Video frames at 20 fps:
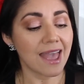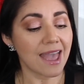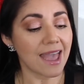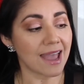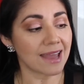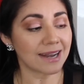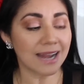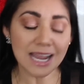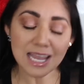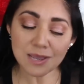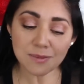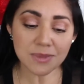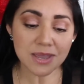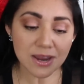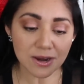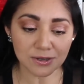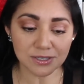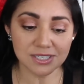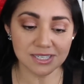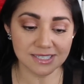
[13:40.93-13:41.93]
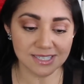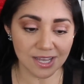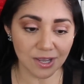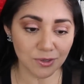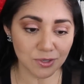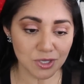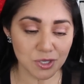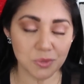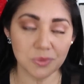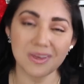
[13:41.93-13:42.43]
and I am here to
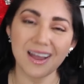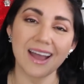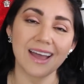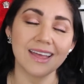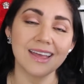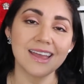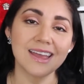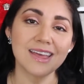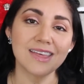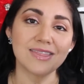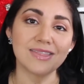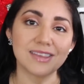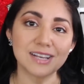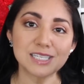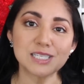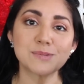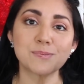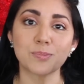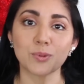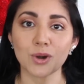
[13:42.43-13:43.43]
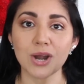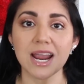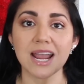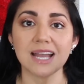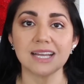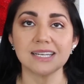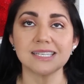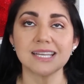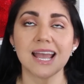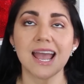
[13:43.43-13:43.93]
tell you that this
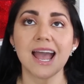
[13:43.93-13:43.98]
brand